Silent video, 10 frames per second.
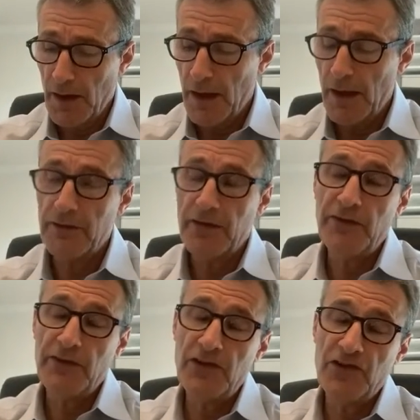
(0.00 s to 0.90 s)
They
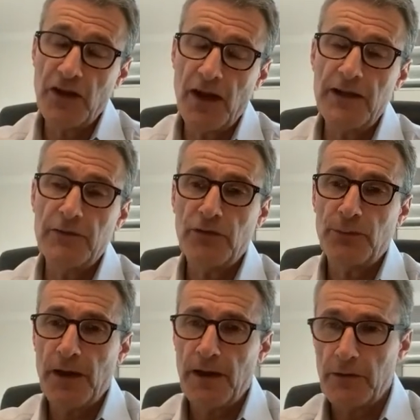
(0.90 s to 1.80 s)
see generally the
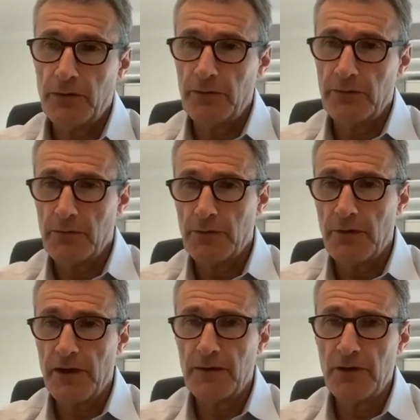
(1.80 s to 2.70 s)
SPAC, and
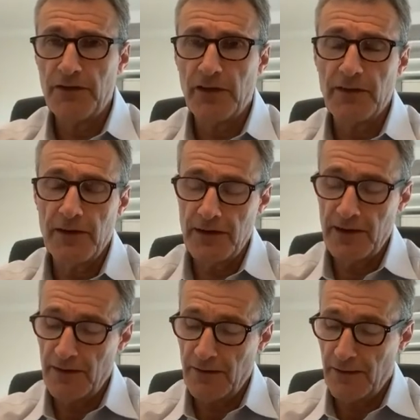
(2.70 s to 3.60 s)
Greg will
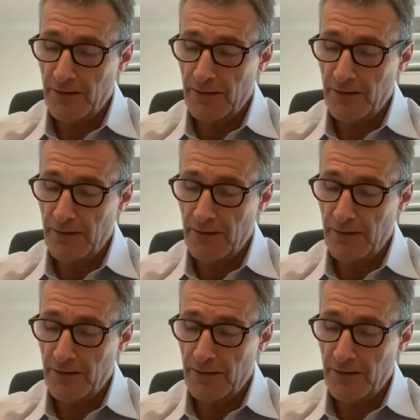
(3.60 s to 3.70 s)
certainly